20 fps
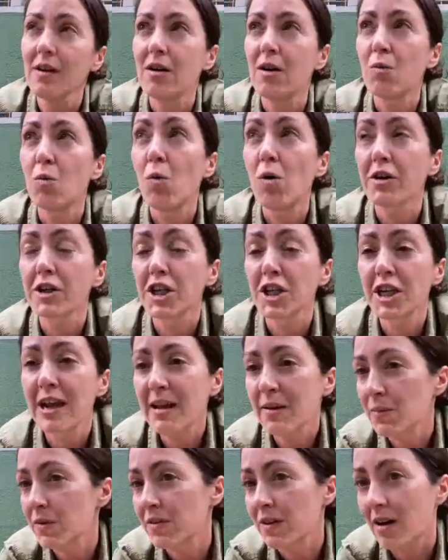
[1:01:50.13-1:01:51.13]
What
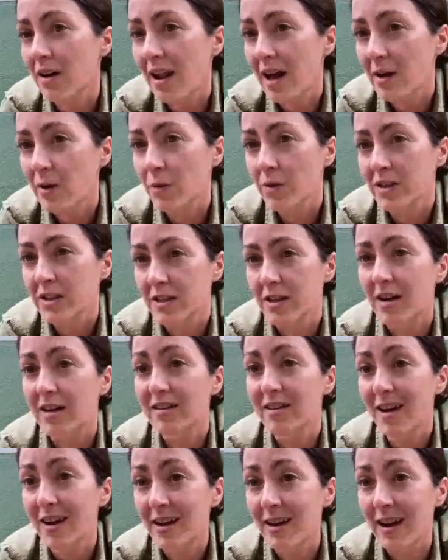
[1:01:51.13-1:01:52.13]
shapes our language and our
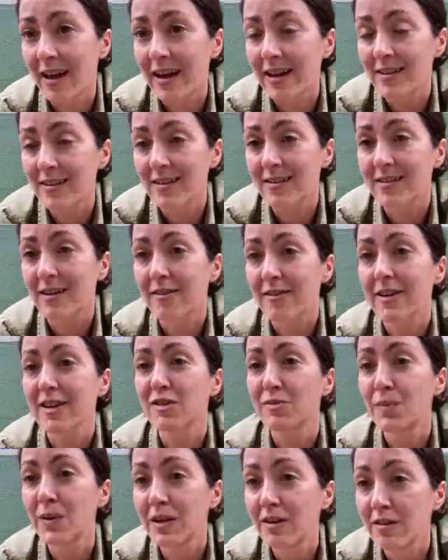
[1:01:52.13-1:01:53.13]
dialect is our
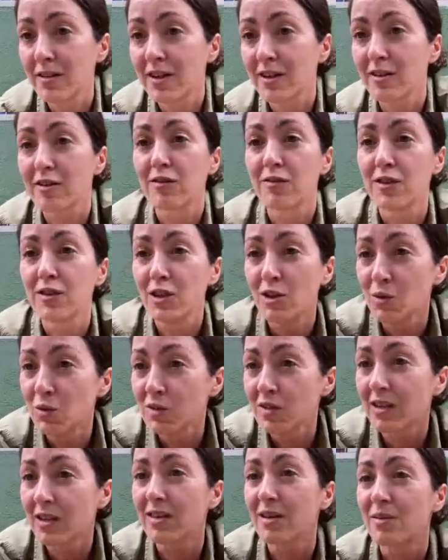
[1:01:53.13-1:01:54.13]
experience of
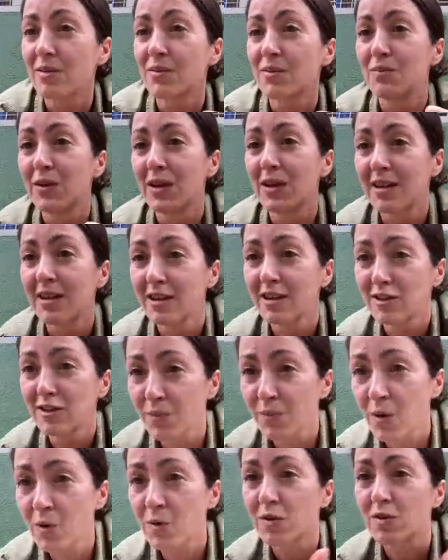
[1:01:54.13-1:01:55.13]
using them and being
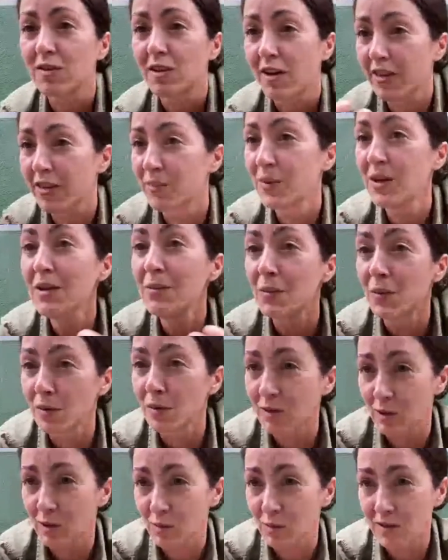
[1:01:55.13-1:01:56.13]
exposed to other
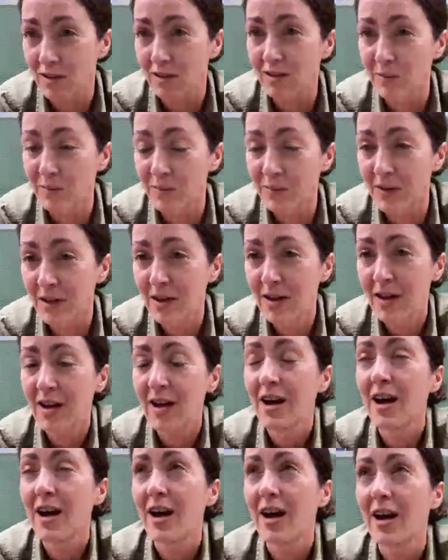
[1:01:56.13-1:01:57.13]
people using them.
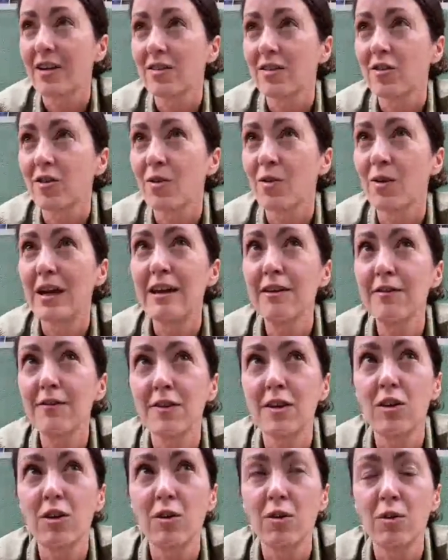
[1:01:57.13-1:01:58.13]
And so,
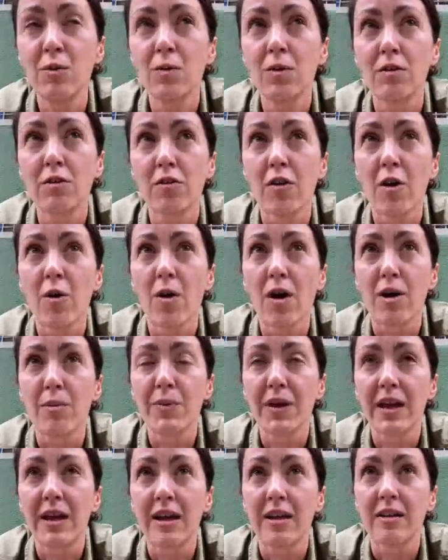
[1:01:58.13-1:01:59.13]
if you grow
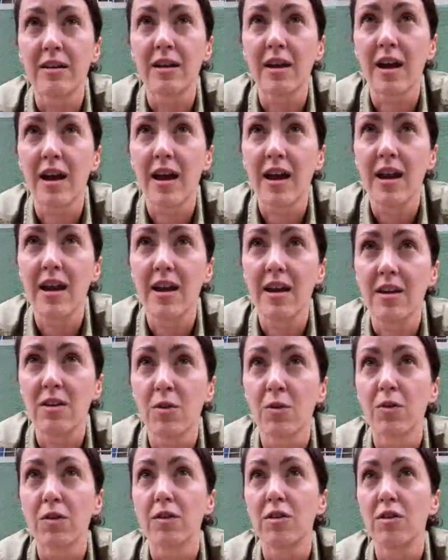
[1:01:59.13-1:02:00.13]
up in a
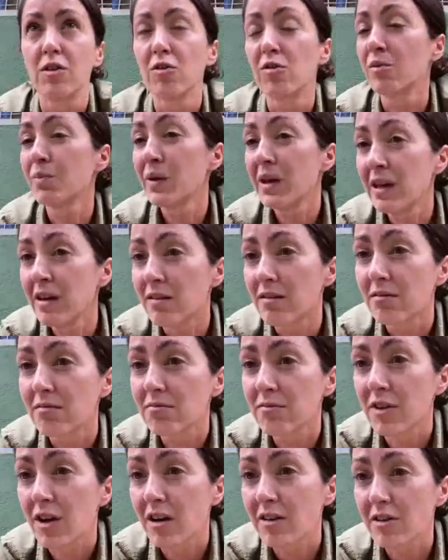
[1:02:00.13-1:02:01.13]
Northern European
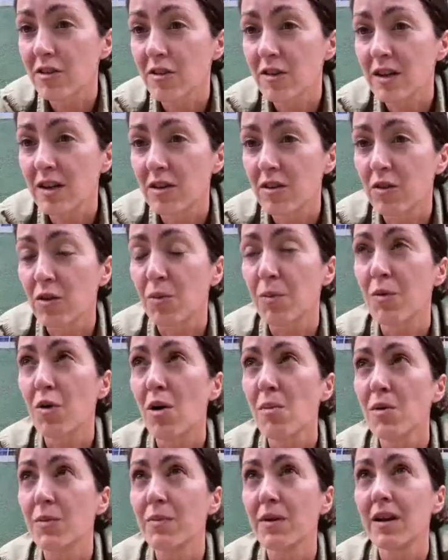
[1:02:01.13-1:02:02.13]
country, you're
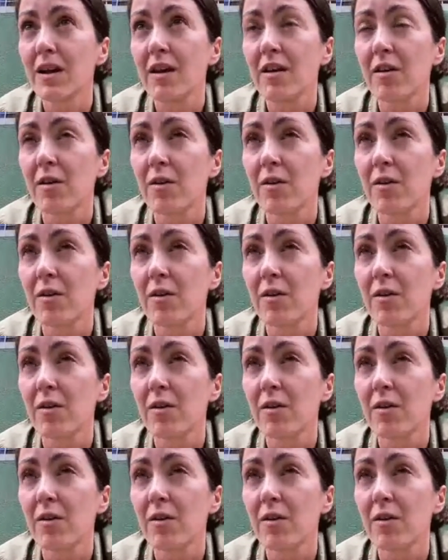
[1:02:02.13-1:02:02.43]
probably